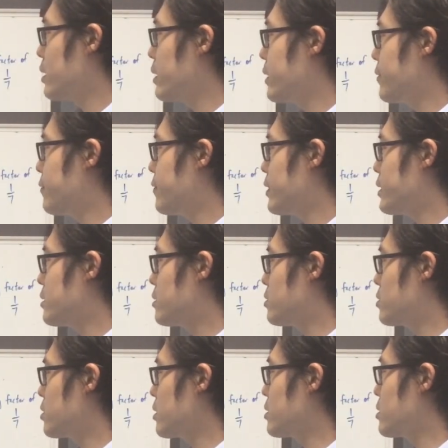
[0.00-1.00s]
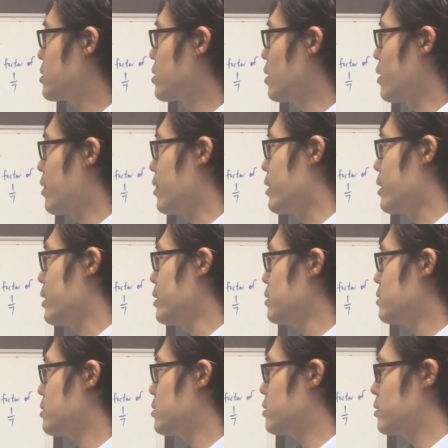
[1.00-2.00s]
if it's just got
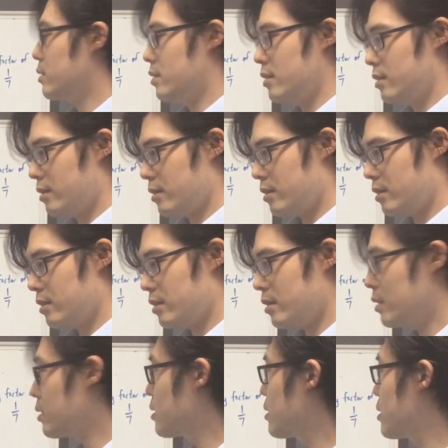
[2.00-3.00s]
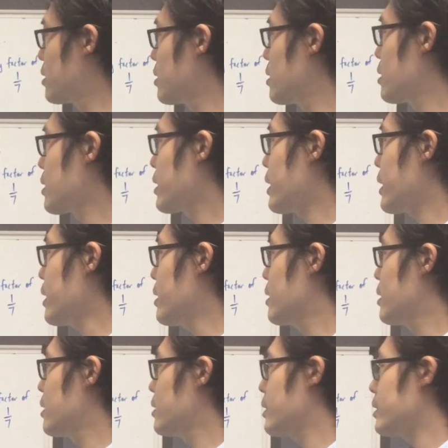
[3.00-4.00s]
this, okay,
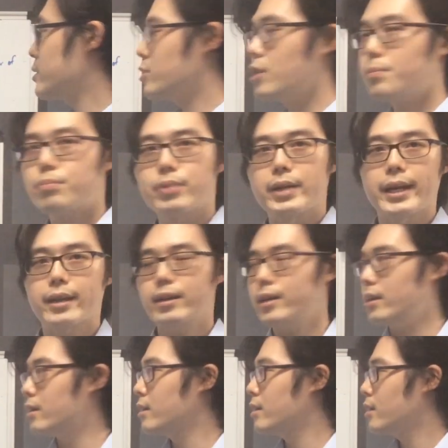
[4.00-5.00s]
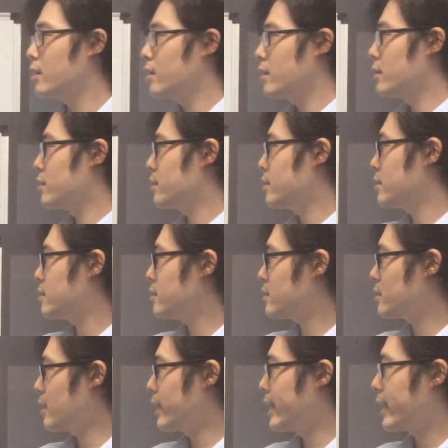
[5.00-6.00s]
there's no bracket. This
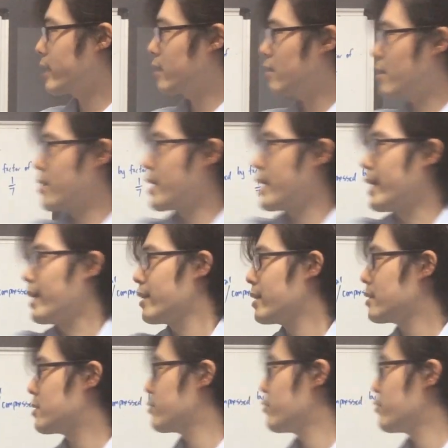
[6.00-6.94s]
is like that. It's